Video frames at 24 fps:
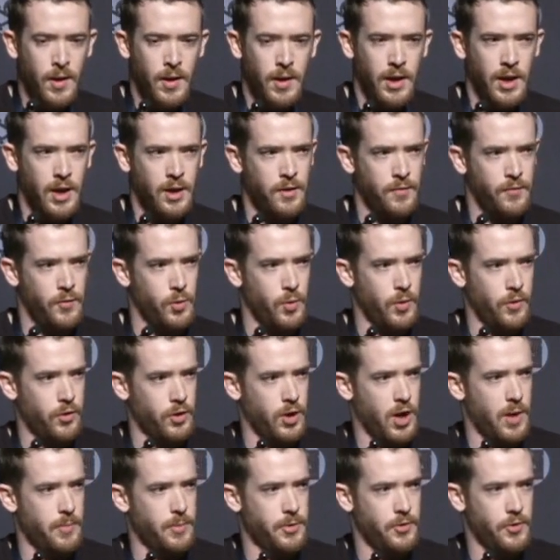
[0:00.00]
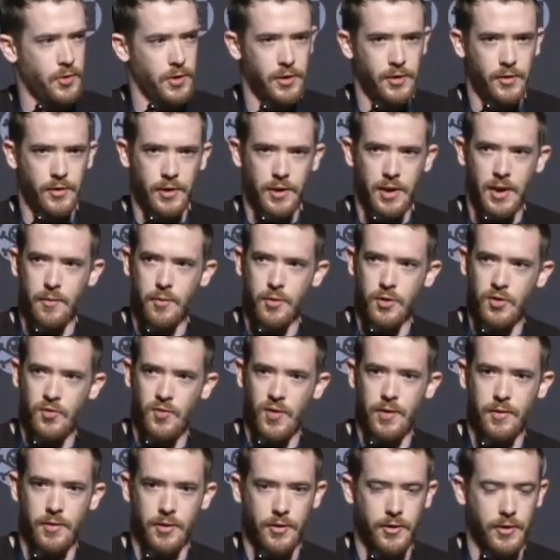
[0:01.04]
And add a few other common tricks like everyone's
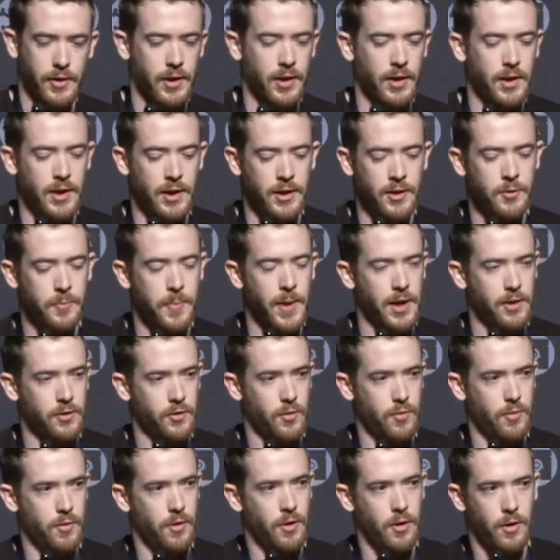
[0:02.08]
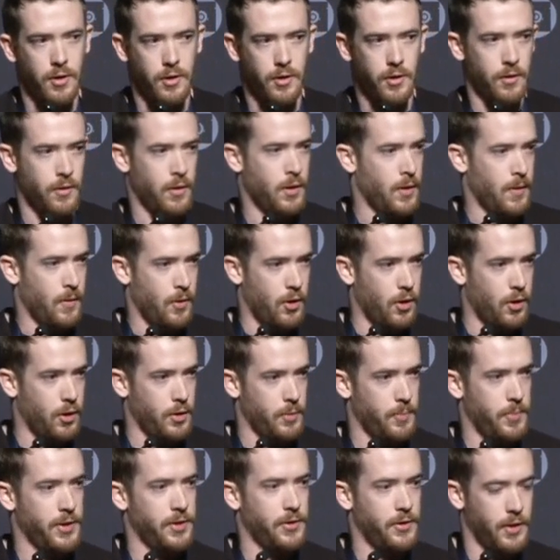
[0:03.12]
favorite sticky keys backdoor and
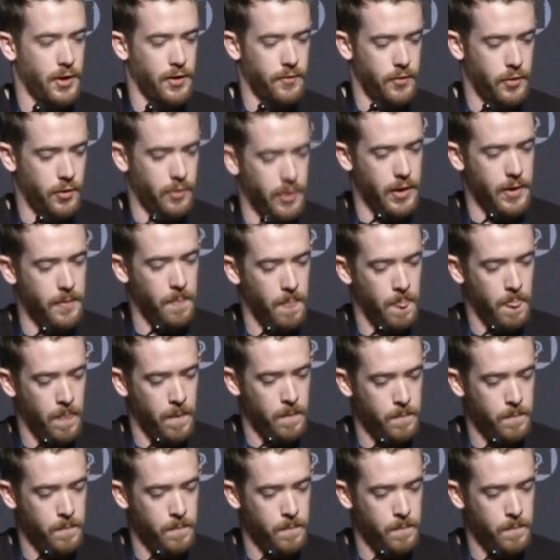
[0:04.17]
RDP stuff and all that.